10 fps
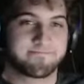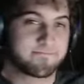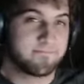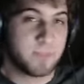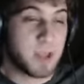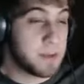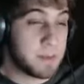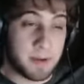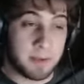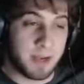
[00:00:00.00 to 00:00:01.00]

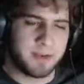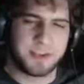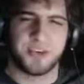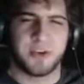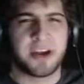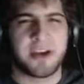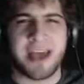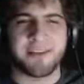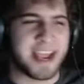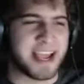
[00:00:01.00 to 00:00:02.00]
I mean, dude, I don't have
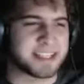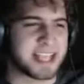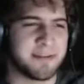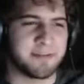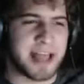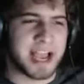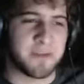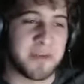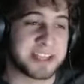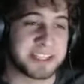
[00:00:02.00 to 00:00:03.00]
an ass. I have lack of
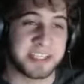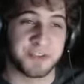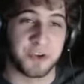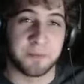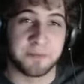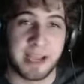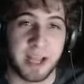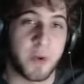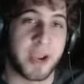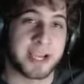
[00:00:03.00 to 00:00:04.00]
ass syndrome,
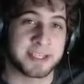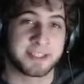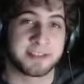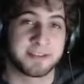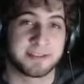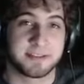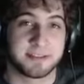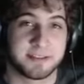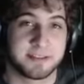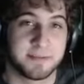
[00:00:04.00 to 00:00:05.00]
LOAS,
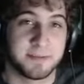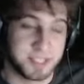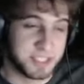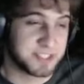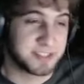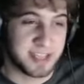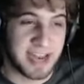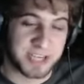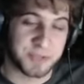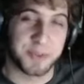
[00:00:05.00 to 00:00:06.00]
which is an
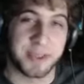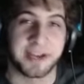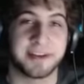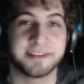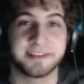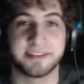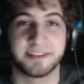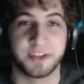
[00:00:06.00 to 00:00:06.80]
actual thing. Google.